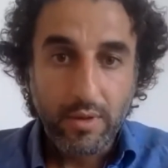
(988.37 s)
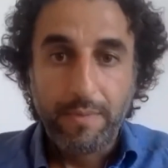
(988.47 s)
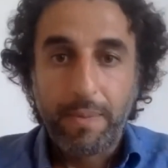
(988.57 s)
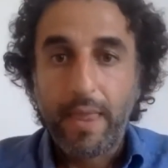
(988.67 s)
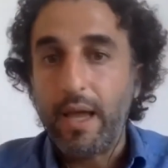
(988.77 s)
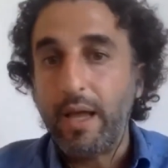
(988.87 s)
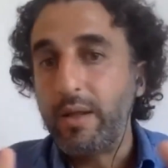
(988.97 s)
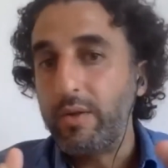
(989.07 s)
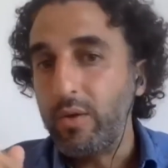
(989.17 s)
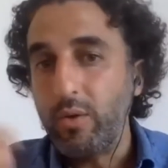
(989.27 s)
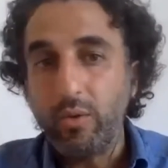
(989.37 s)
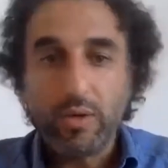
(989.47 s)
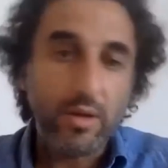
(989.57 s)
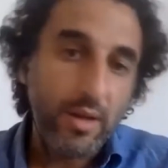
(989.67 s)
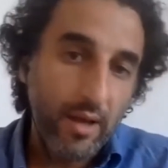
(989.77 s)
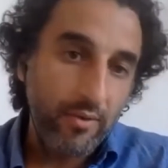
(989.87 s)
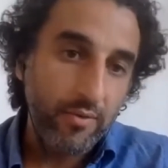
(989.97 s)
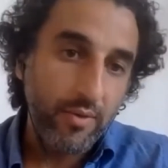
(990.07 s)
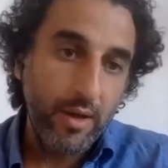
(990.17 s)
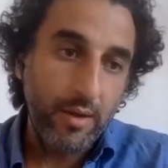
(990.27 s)
and you didn't
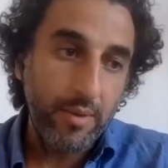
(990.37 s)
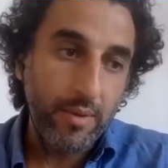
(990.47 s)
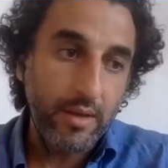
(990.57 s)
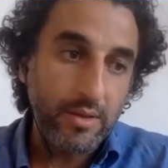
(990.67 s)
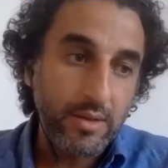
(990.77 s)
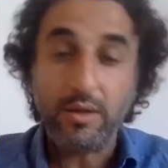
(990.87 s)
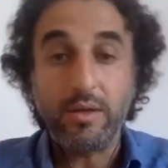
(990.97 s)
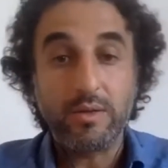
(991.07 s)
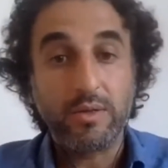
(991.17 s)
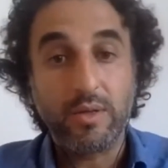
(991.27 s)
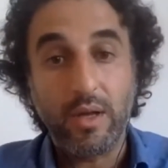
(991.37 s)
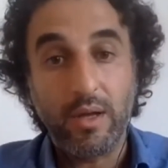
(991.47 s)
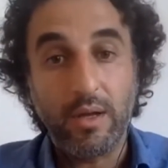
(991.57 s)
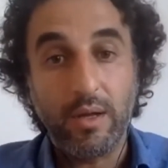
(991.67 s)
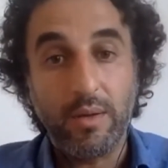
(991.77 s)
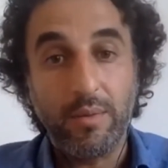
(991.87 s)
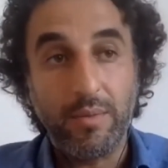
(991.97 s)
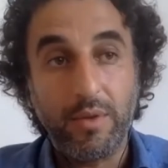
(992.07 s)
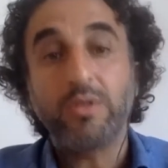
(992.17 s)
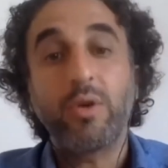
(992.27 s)
have a serious
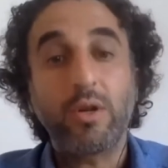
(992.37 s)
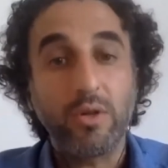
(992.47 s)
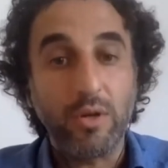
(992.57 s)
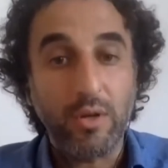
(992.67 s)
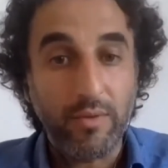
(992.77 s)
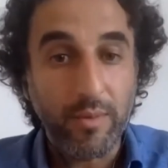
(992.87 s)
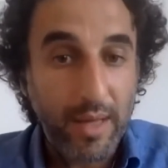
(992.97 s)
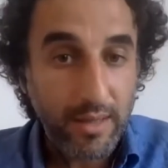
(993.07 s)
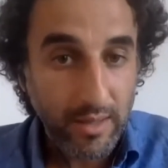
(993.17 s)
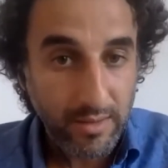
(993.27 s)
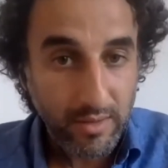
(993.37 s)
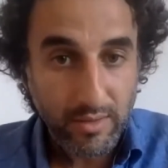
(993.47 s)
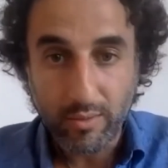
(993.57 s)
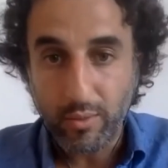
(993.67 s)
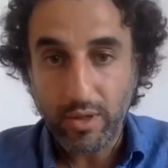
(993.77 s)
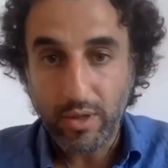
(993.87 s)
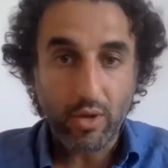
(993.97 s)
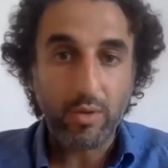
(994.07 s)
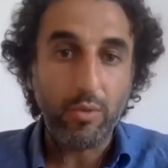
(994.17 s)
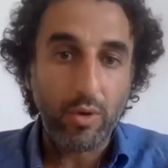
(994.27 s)
restructuring of the banking system. We can
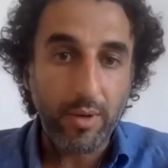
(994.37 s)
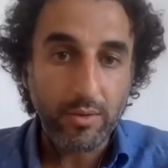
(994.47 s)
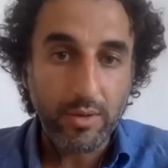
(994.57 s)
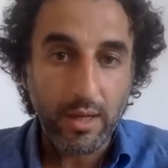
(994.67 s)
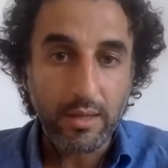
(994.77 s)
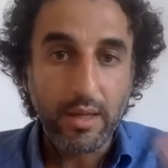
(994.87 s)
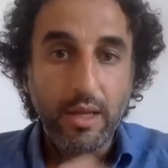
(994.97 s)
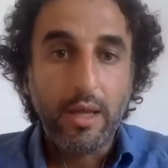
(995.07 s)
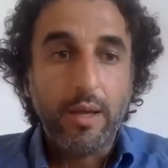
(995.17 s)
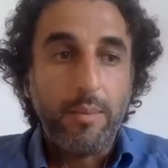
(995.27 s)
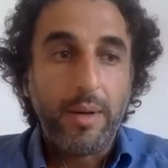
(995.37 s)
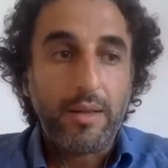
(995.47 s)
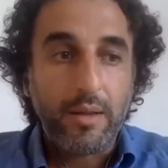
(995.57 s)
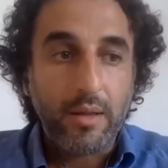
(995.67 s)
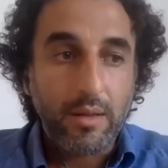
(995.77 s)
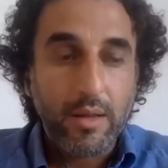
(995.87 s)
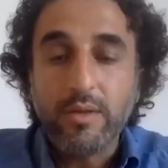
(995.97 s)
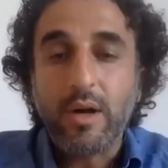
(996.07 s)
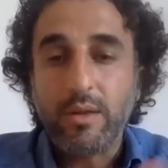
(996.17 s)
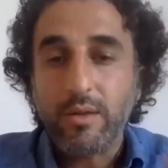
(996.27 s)
talk more about that. But
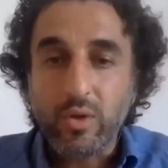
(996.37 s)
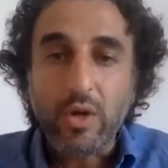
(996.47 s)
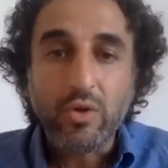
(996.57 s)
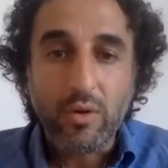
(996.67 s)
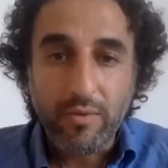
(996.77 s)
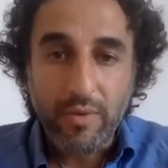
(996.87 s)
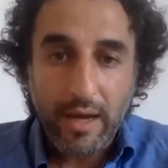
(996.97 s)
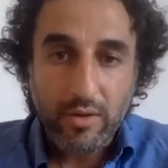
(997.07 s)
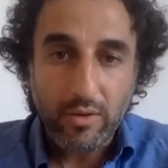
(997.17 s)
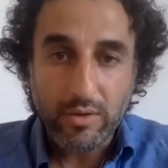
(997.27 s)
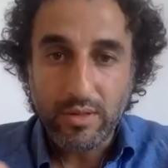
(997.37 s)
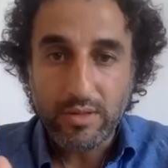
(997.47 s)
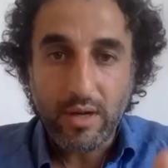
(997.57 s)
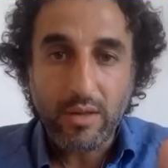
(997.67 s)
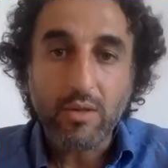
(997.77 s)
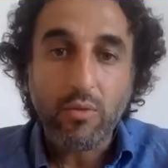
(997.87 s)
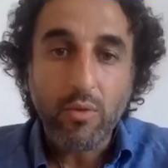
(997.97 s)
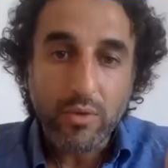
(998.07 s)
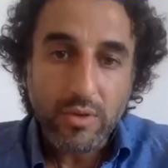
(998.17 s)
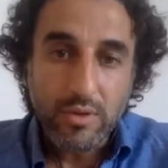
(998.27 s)
these are the structural factors. These are the
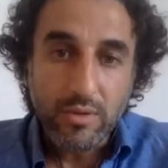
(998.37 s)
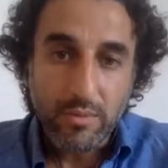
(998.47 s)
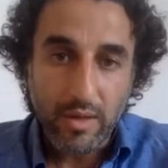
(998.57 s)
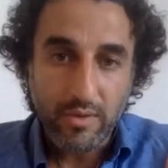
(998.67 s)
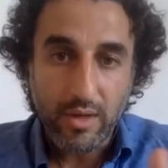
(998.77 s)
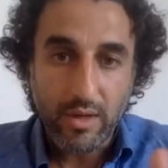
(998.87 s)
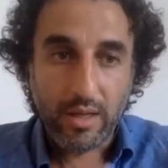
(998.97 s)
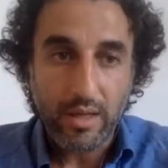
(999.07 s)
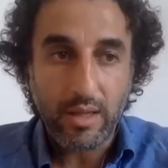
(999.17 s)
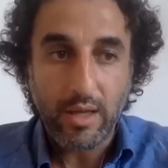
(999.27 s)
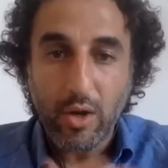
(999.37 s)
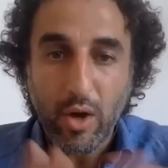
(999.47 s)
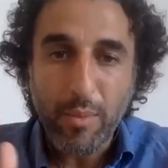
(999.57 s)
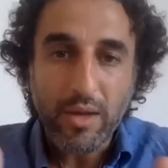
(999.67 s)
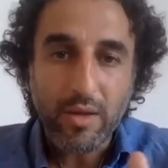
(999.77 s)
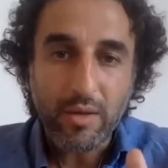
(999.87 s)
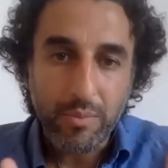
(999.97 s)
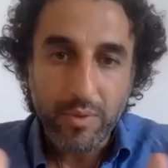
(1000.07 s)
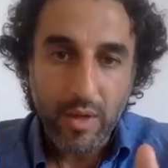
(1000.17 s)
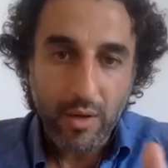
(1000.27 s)
roots, basically, the economic
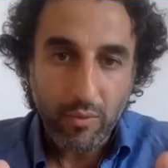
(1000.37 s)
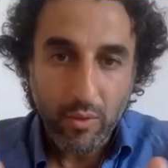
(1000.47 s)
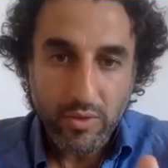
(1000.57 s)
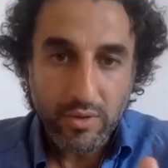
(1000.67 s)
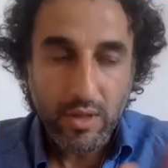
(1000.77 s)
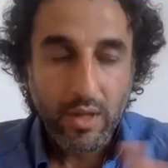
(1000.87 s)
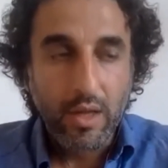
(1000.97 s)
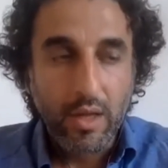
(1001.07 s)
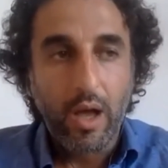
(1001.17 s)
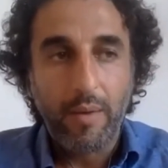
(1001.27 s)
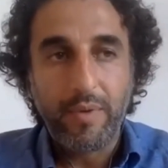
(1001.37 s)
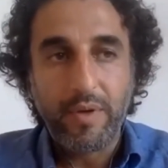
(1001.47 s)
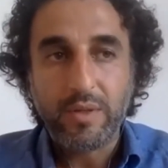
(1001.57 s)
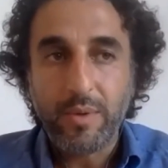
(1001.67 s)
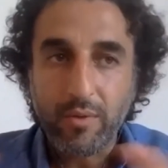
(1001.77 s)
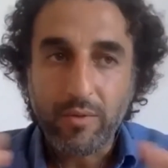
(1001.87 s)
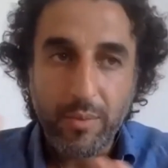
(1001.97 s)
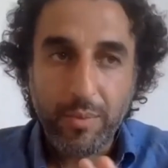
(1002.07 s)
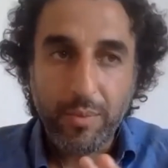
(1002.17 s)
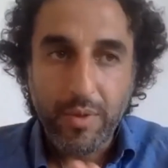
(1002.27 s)
roots. There's a bit of
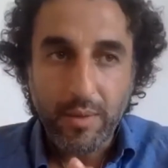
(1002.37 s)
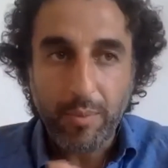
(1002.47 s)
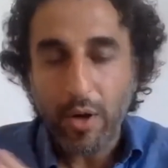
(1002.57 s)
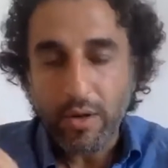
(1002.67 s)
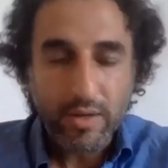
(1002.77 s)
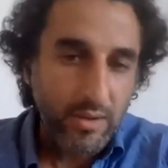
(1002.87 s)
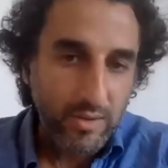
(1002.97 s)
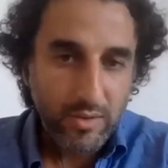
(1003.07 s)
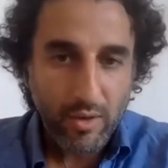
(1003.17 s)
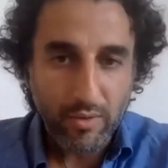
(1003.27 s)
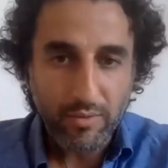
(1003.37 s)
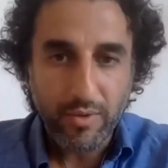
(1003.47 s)
the politics of